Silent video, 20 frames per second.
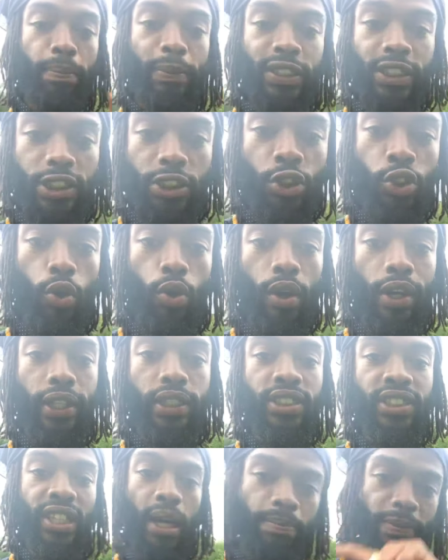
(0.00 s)
into joy.
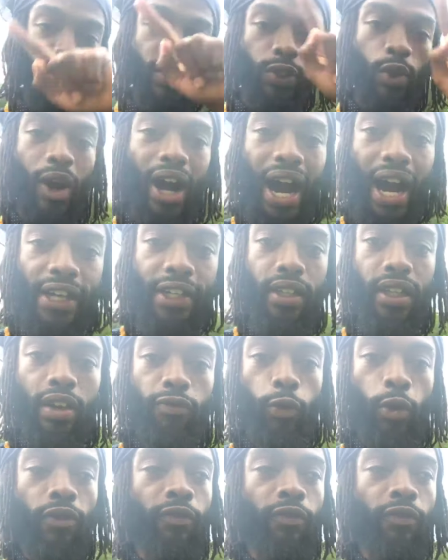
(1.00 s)
Step into a higher level of